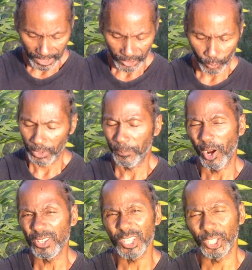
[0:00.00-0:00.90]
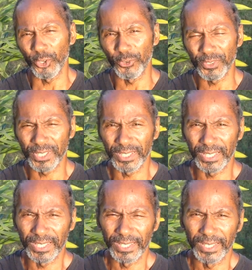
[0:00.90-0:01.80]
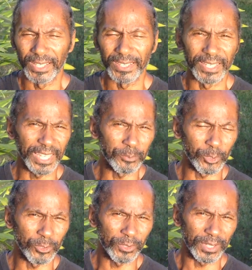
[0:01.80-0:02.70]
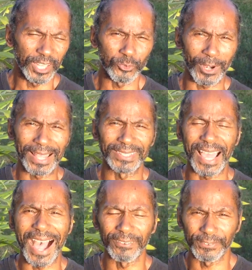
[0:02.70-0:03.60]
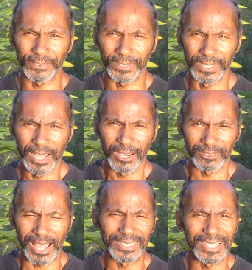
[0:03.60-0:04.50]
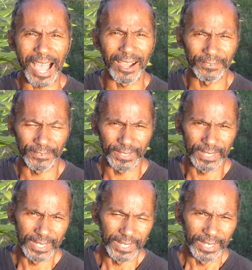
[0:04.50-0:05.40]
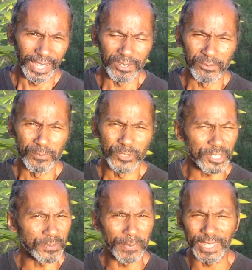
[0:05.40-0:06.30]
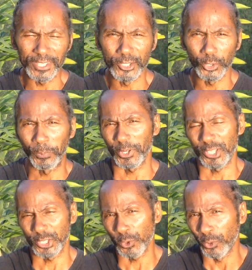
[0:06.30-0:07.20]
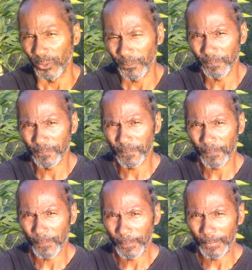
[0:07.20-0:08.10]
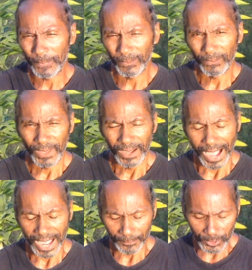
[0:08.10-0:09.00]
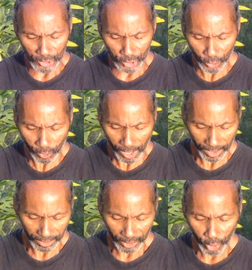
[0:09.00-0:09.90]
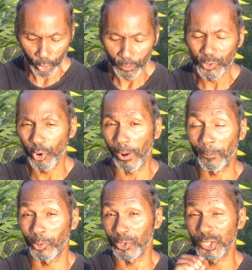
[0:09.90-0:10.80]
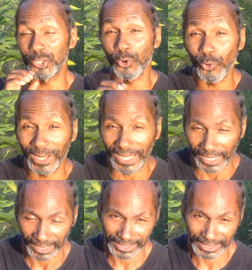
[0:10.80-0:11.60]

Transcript: The word persecute in the Hebrew is radaph. Radaph. It just means to pursue. I am Yeshua, whom you are pursuing.